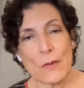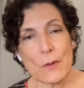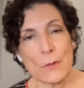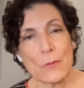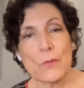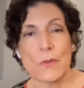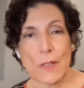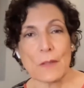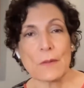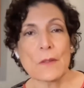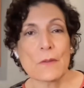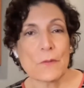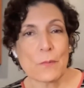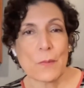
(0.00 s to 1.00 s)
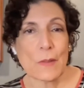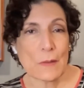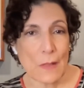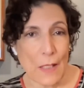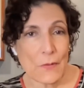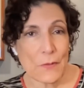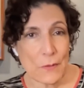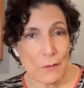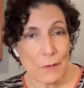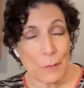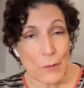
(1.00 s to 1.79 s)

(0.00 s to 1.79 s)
that you stunned us with last year,